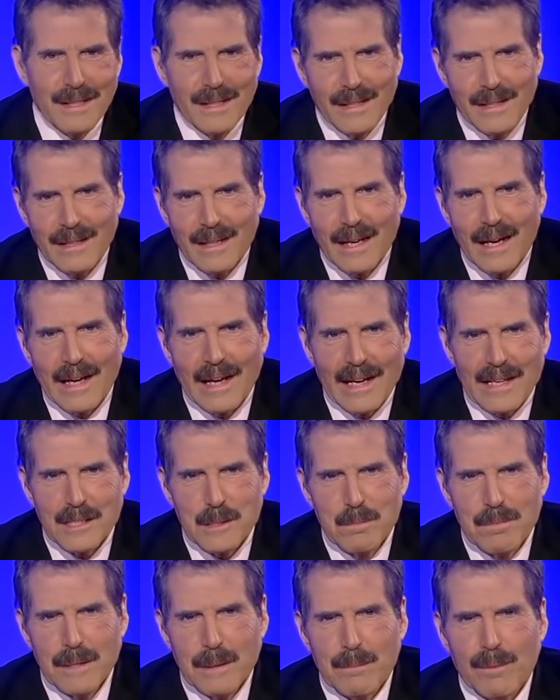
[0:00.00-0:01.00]
media, I
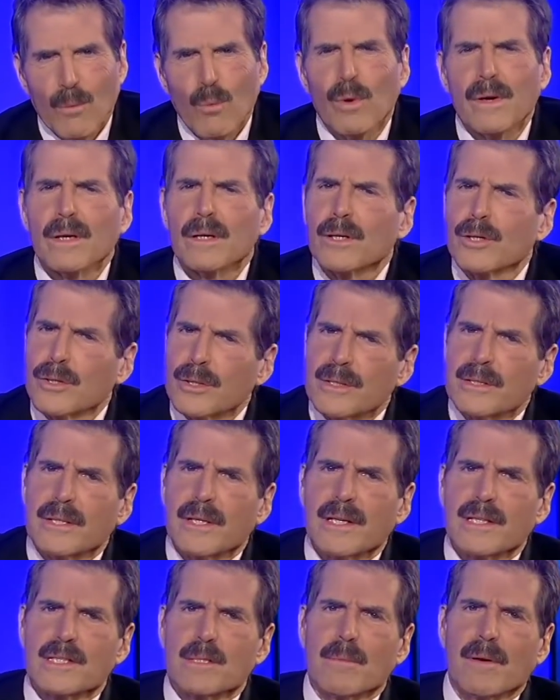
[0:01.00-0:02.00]
ask people, what are good
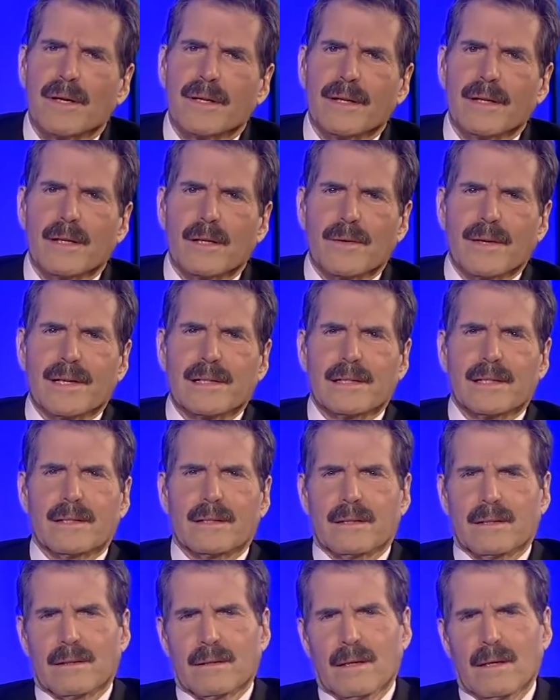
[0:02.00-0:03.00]
things about Hillary
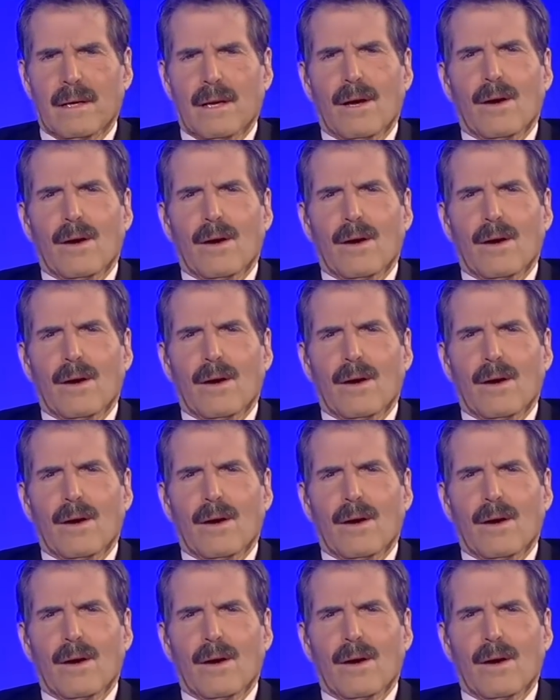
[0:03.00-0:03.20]
Clinton?